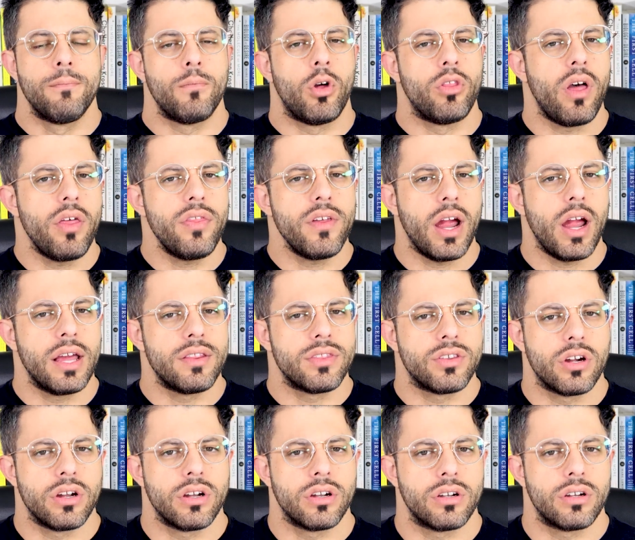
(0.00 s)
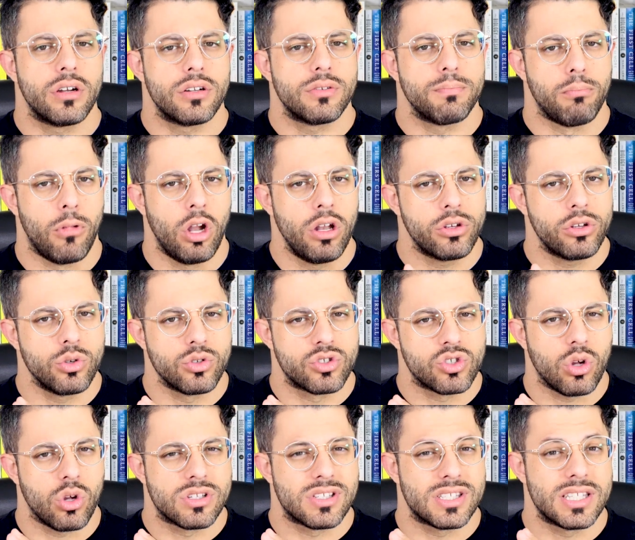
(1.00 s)
On the other hand, there are
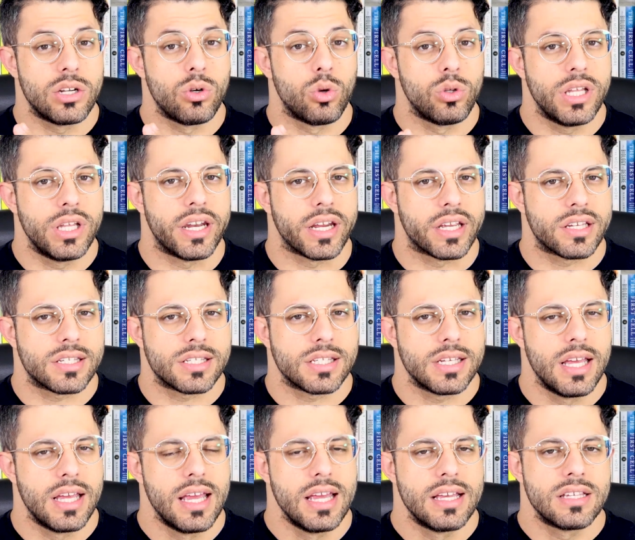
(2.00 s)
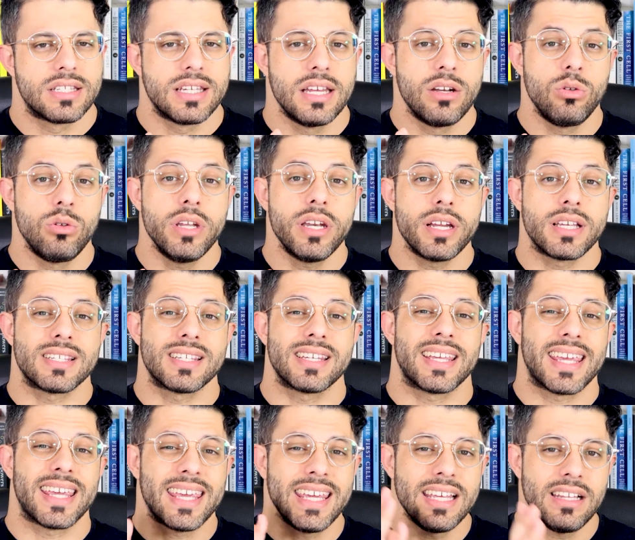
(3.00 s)
molecules called senolytics.
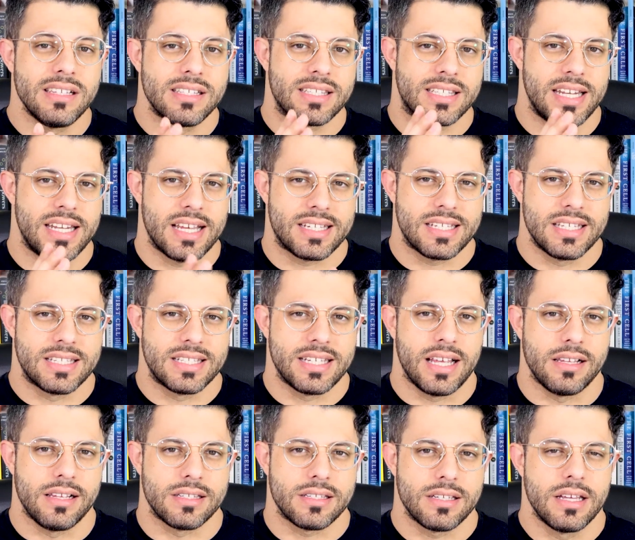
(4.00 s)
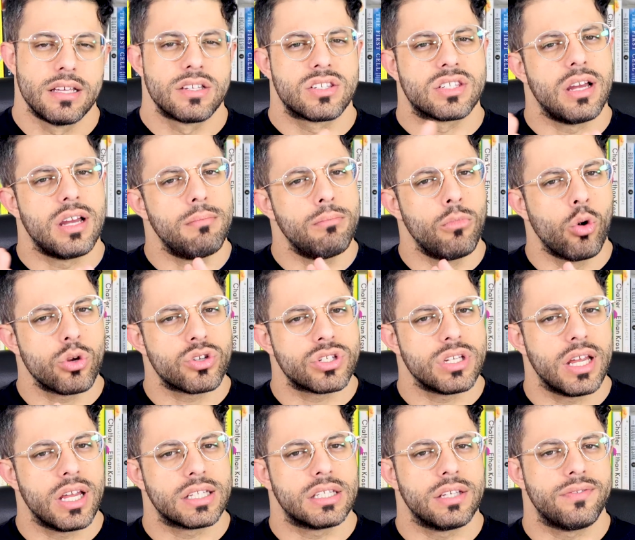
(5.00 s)
Senolytics kill senescent cells, some more
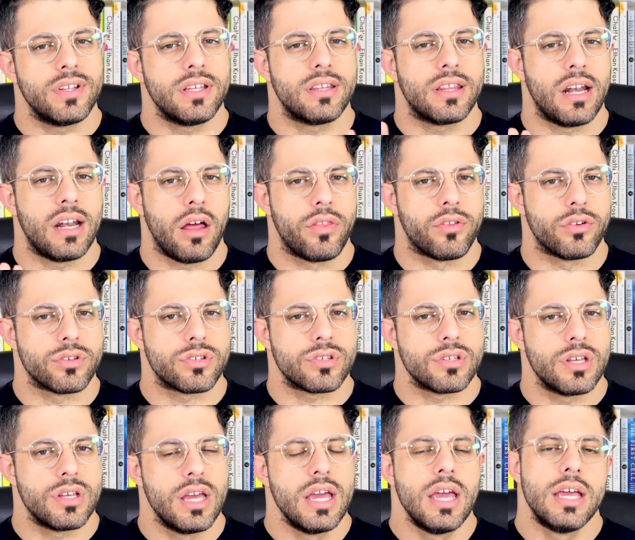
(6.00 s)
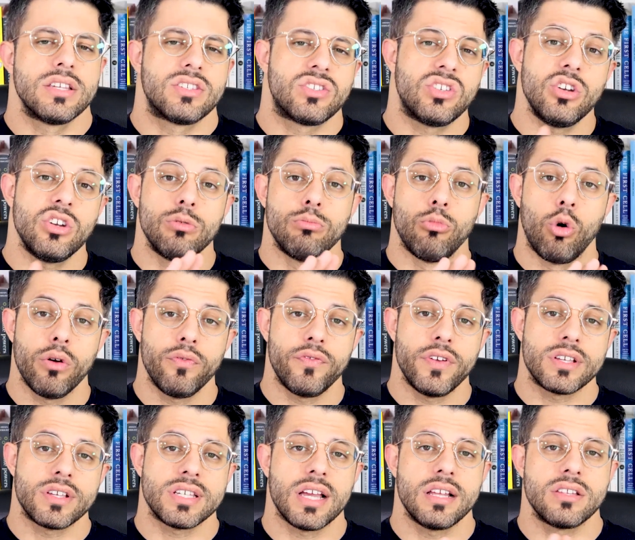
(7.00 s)
selectively than others.
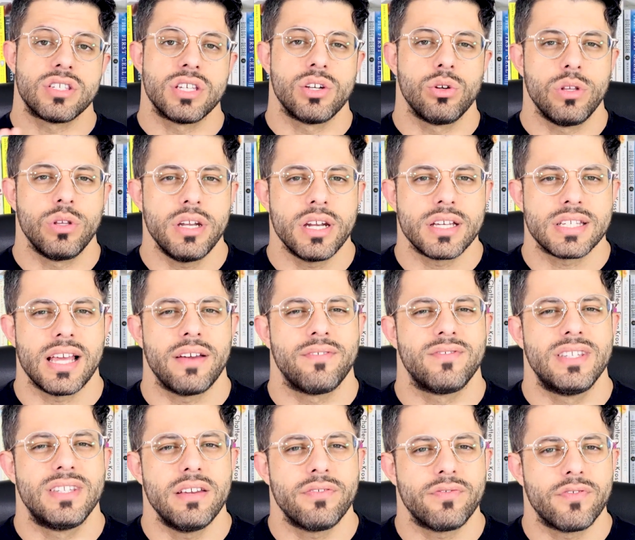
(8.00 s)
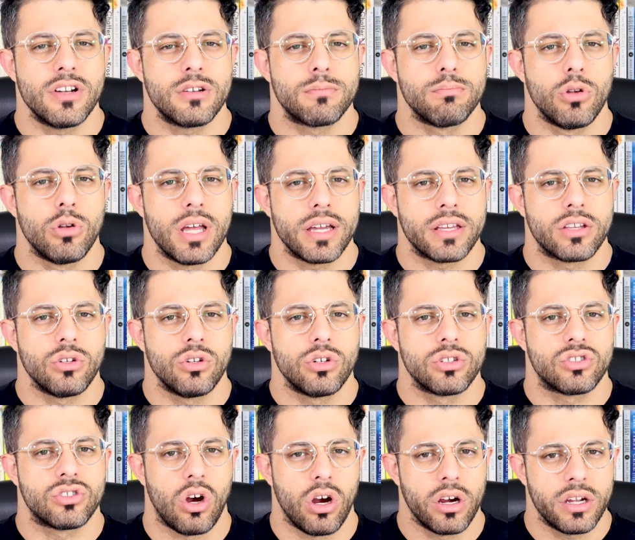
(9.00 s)
Senomorphics and senolytics have different
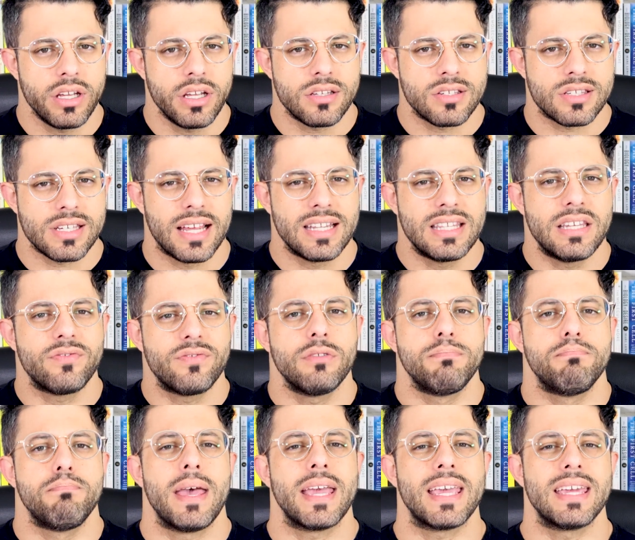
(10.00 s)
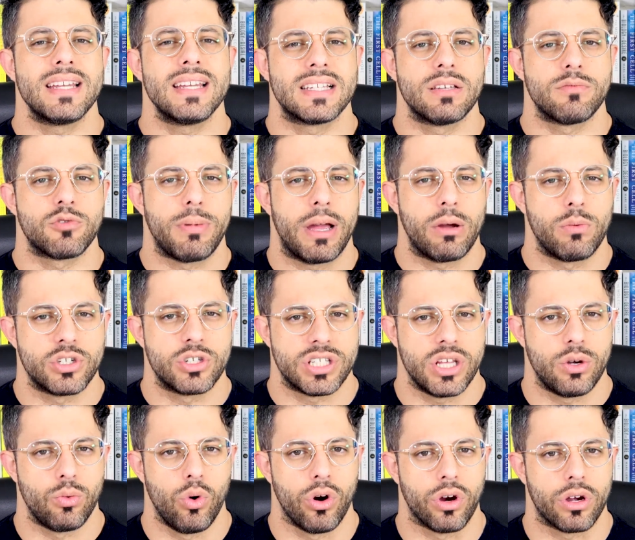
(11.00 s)
molecular targets and different mechanisms by which
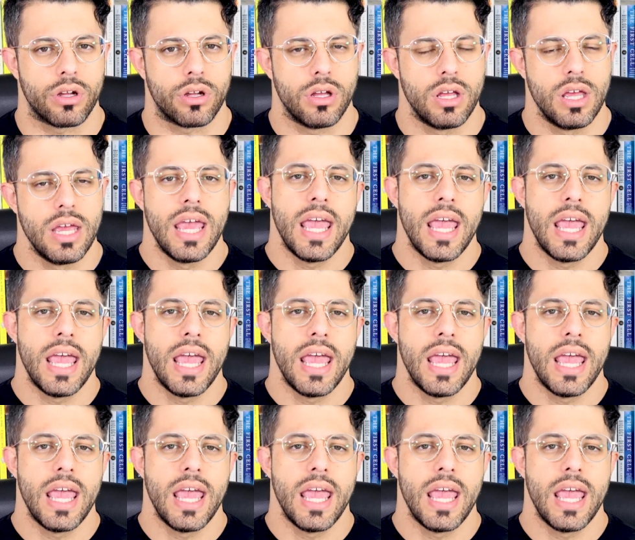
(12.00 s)
they work.